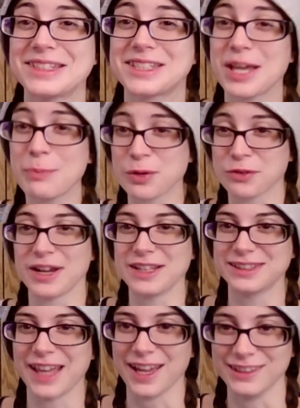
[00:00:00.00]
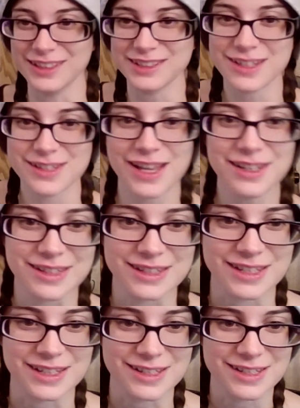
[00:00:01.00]
separate that into
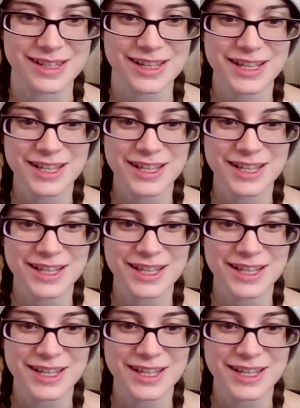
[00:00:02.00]
sentences.